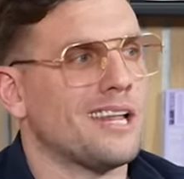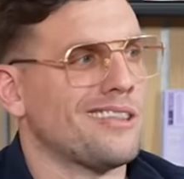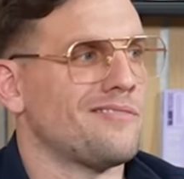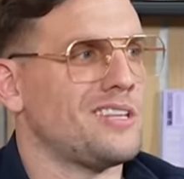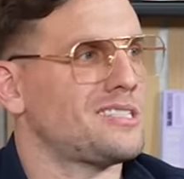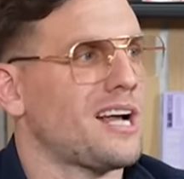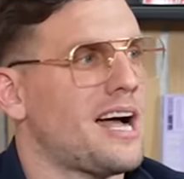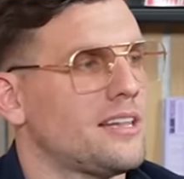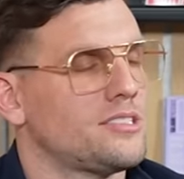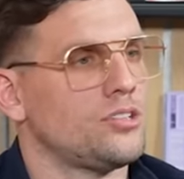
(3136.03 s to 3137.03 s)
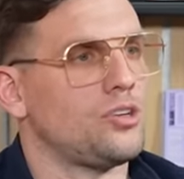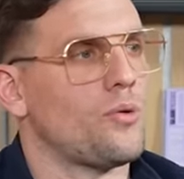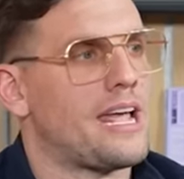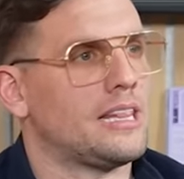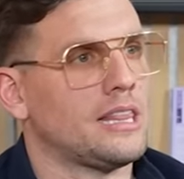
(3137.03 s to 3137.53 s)
I love this guy. I listened
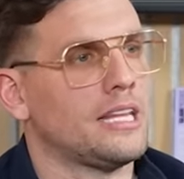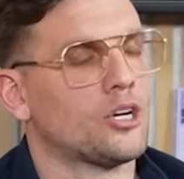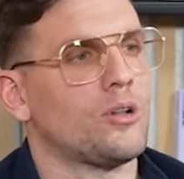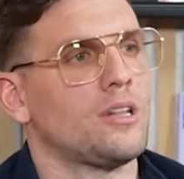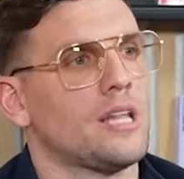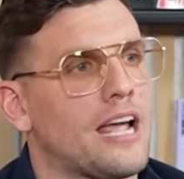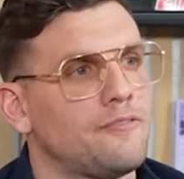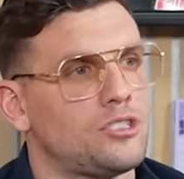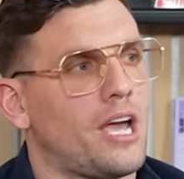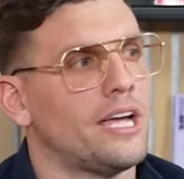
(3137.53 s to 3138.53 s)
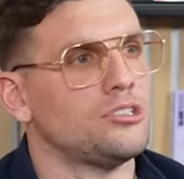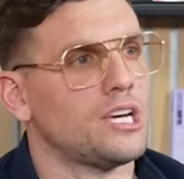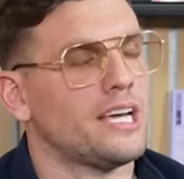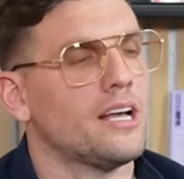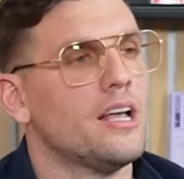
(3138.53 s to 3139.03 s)
to a literal life
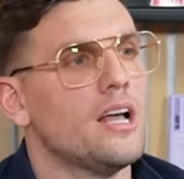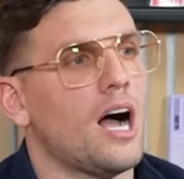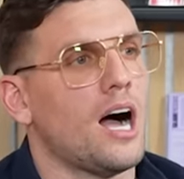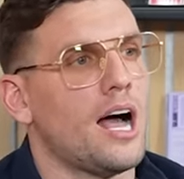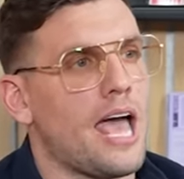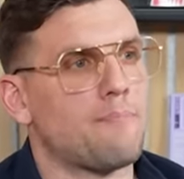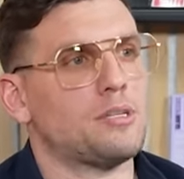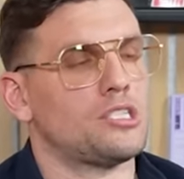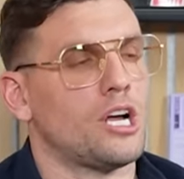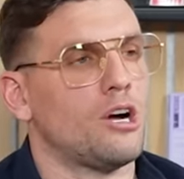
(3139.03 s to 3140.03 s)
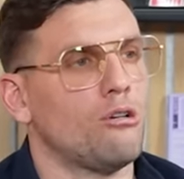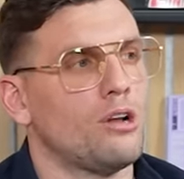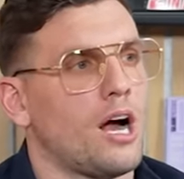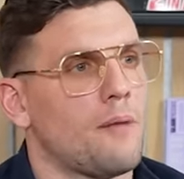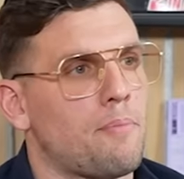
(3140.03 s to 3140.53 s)
changing uh,
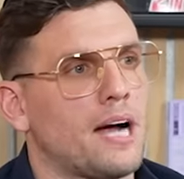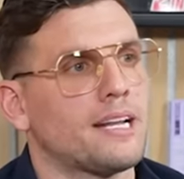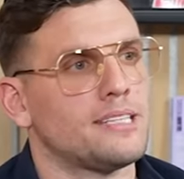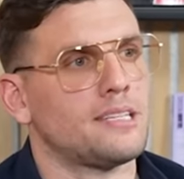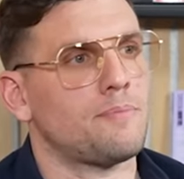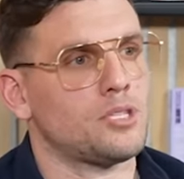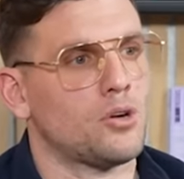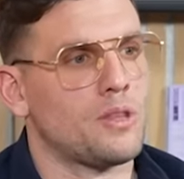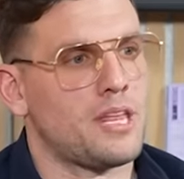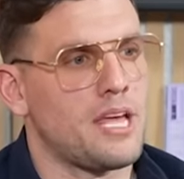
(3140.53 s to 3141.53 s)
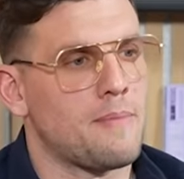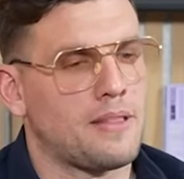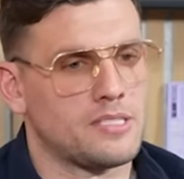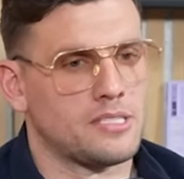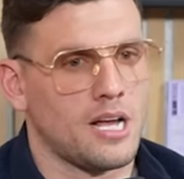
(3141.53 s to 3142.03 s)
episode, uh, podcast episode with him
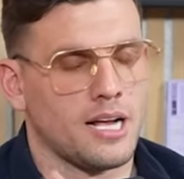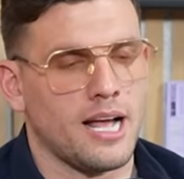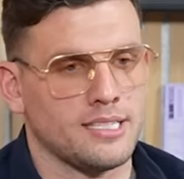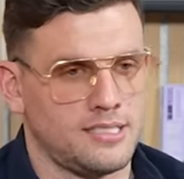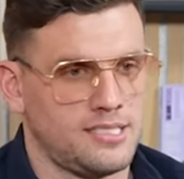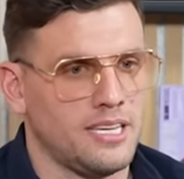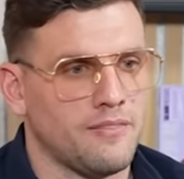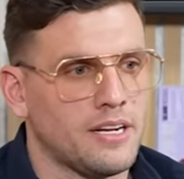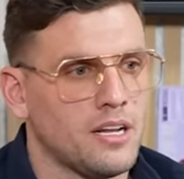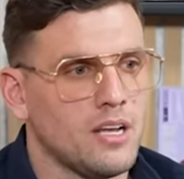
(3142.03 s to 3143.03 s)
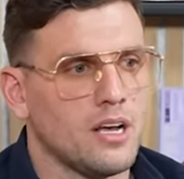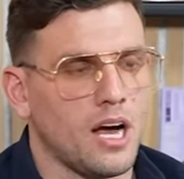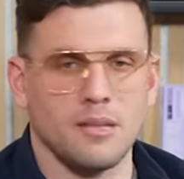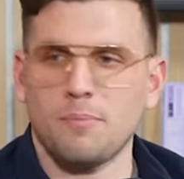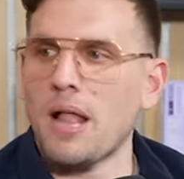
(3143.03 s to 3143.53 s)
and this uh, guy, Steven,
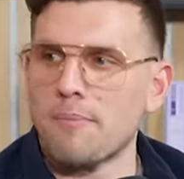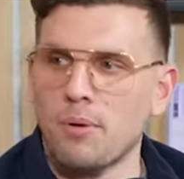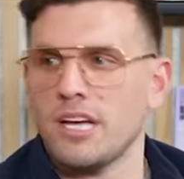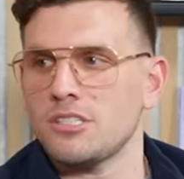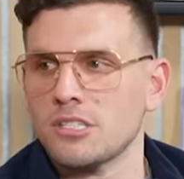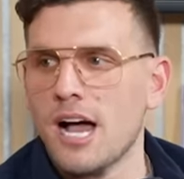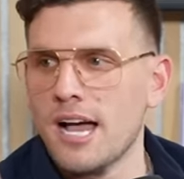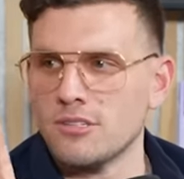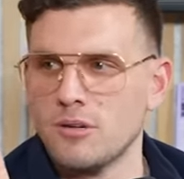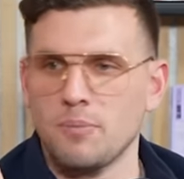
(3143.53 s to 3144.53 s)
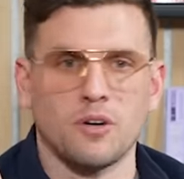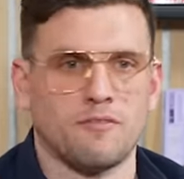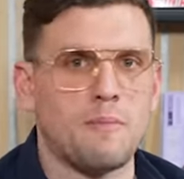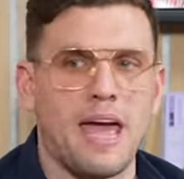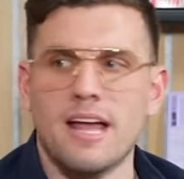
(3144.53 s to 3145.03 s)
uh, the black British guy, who's a
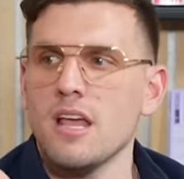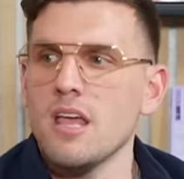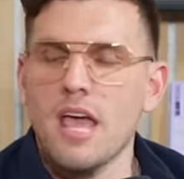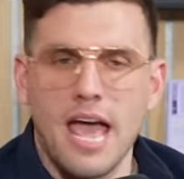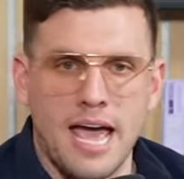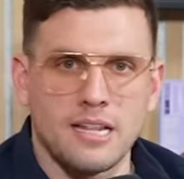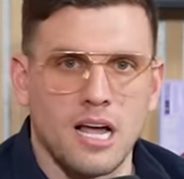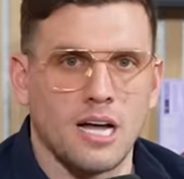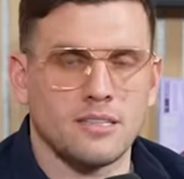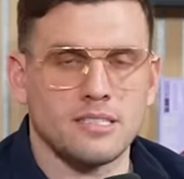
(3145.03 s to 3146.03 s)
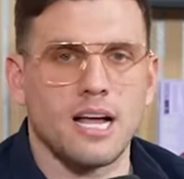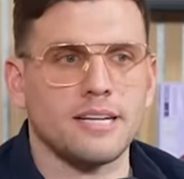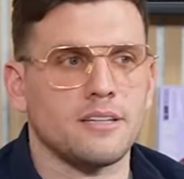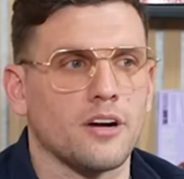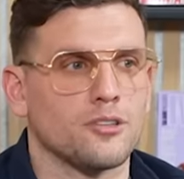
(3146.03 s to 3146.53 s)
beautiful man. And uh, this
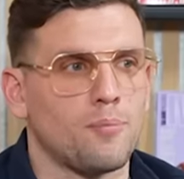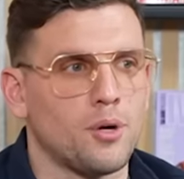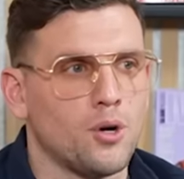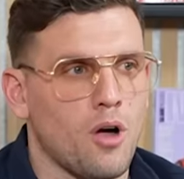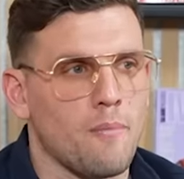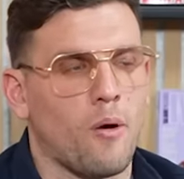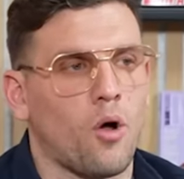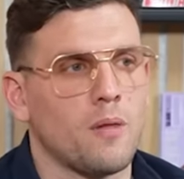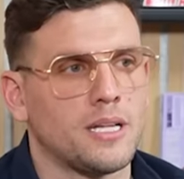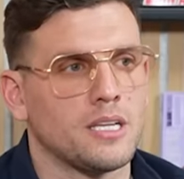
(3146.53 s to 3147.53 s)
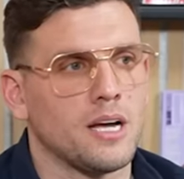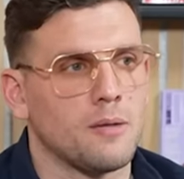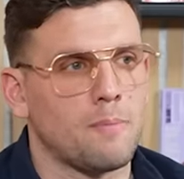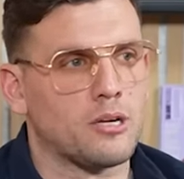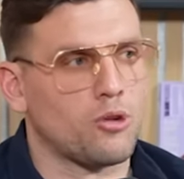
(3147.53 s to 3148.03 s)
guy, Dr. Poo, uh, all about the
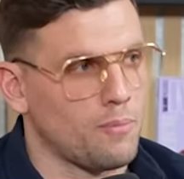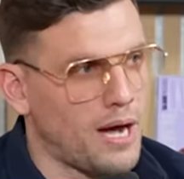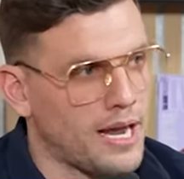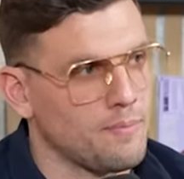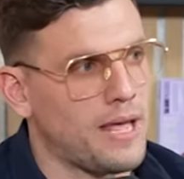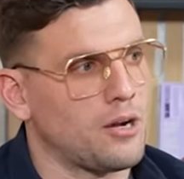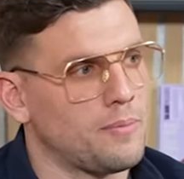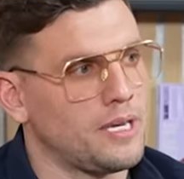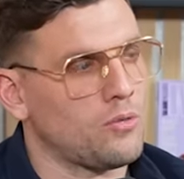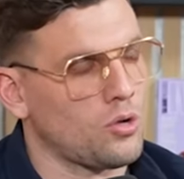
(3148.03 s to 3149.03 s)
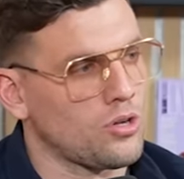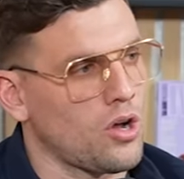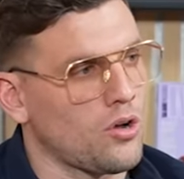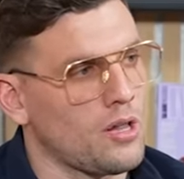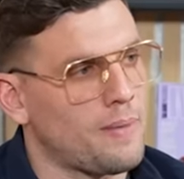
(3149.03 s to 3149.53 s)
gut microbiome. That'll be, we'll
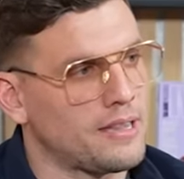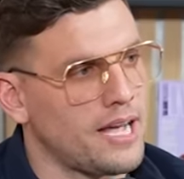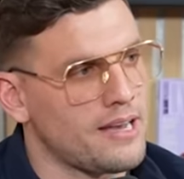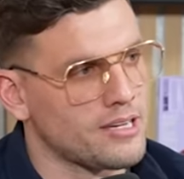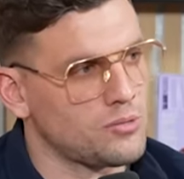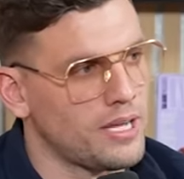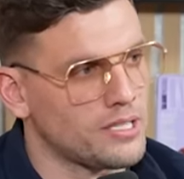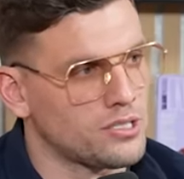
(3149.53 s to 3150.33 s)
talk all about that next week.